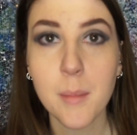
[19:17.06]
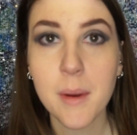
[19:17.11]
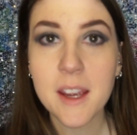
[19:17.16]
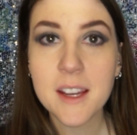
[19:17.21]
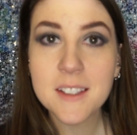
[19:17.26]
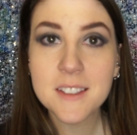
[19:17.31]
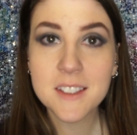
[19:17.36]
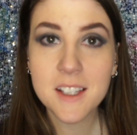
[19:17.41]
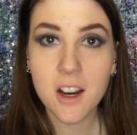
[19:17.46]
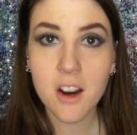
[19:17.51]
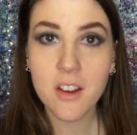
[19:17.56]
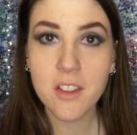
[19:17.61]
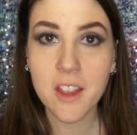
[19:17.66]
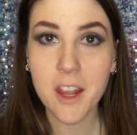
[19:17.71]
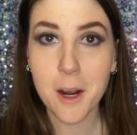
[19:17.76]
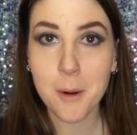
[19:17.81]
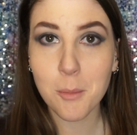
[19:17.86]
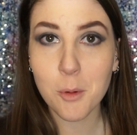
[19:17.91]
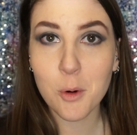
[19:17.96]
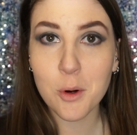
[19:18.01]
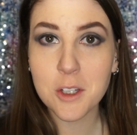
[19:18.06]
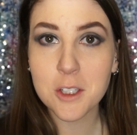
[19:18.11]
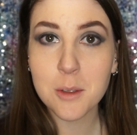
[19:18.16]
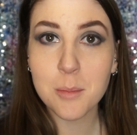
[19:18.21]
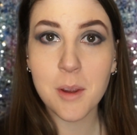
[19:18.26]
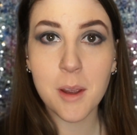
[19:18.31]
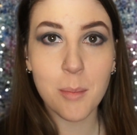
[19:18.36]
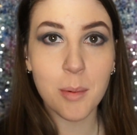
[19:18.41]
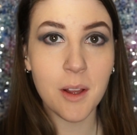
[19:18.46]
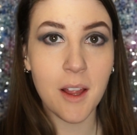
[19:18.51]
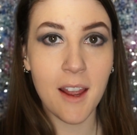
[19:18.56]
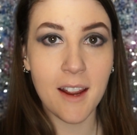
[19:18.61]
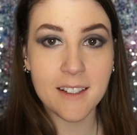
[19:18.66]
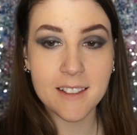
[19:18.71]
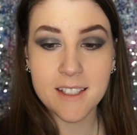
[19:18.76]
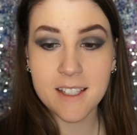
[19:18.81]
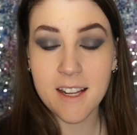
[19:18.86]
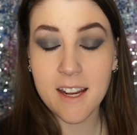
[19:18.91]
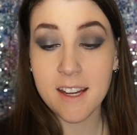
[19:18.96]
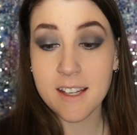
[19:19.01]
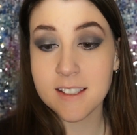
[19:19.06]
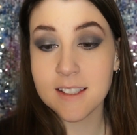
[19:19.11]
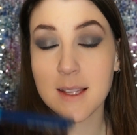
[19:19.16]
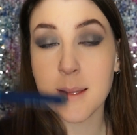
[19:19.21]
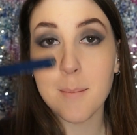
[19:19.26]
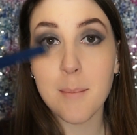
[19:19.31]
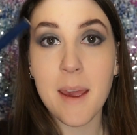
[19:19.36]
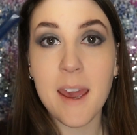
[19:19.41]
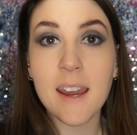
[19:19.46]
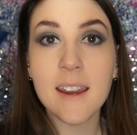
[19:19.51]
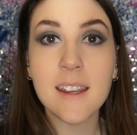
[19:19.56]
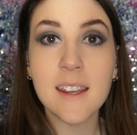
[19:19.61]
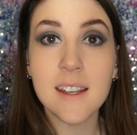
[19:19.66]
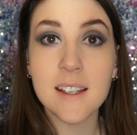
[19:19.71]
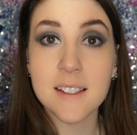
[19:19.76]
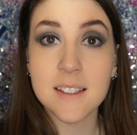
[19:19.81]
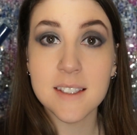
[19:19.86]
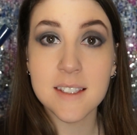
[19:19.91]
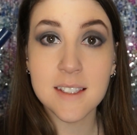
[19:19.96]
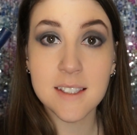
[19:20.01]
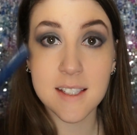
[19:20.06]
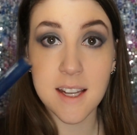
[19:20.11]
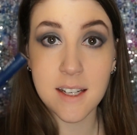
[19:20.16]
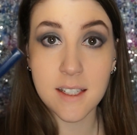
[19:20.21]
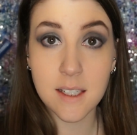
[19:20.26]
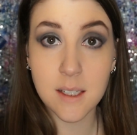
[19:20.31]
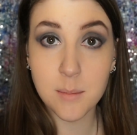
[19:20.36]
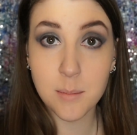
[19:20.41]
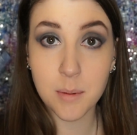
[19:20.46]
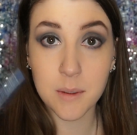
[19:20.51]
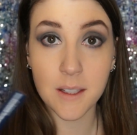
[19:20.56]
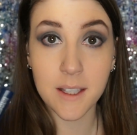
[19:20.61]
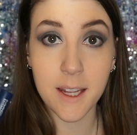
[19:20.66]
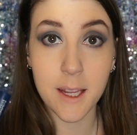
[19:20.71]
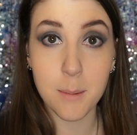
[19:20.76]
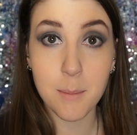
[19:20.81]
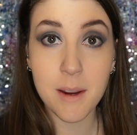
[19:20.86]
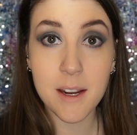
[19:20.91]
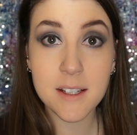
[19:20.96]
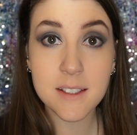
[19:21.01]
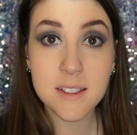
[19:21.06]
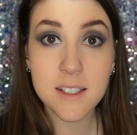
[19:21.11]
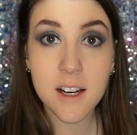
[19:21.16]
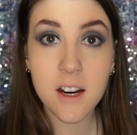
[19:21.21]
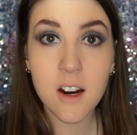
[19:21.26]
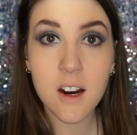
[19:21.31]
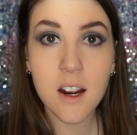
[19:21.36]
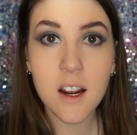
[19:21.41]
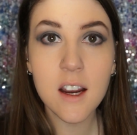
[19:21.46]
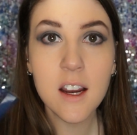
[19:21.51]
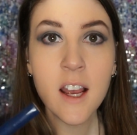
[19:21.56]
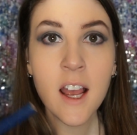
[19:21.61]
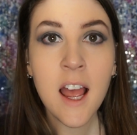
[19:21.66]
mascara that I'm going to be applying today is the MAC Extended Play Mascara.